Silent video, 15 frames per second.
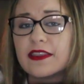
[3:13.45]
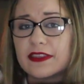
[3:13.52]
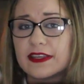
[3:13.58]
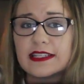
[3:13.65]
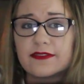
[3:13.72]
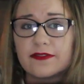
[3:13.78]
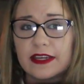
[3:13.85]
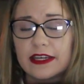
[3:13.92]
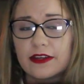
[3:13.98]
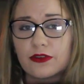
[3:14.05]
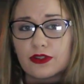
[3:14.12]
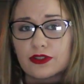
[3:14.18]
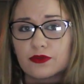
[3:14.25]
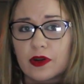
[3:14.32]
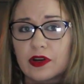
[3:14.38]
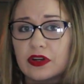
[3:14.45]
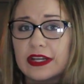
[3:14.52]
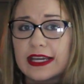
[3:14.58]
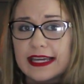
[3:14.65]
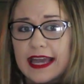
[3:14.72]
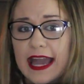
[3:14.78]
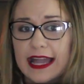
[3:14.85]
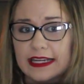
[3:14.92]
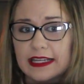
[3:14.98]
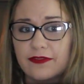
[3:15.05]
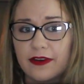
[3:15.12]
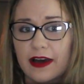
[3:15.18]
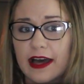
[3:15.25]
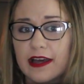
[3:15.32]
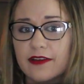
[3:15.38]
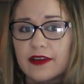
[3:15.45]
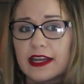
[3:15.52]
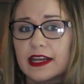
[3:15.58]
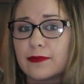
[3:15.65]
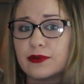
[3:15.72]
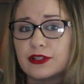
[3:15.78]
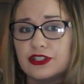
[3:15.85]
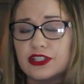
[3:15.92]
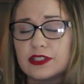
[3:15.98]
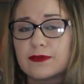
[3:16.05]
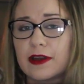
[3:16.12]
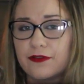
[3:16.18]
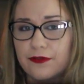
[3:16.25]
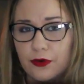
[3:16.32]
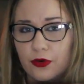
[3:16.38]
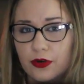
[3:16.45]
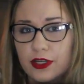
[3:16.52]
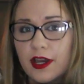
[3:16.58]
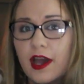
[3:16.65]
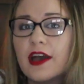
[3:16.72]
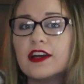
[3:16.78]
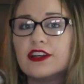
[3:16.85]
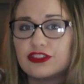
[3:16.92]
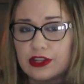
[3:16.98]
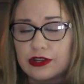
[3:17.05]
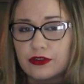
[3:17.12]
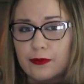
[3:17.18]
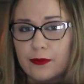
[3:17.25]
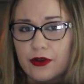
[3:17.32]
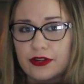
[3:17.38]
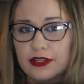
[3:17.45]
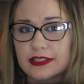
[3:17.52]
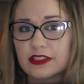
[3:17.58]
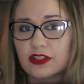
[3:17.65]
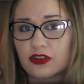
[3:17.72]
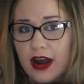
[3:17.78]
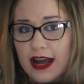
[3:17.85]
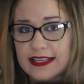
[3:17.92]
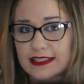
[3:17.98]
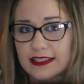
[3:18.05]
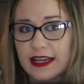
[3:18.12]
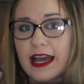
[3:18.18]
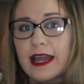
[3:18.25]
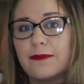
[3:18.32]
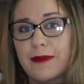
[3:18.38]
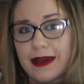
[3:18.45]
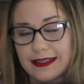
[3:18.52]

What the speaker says: These vehicles run on E85 and are produced by Ford, General Motors, Chrysler and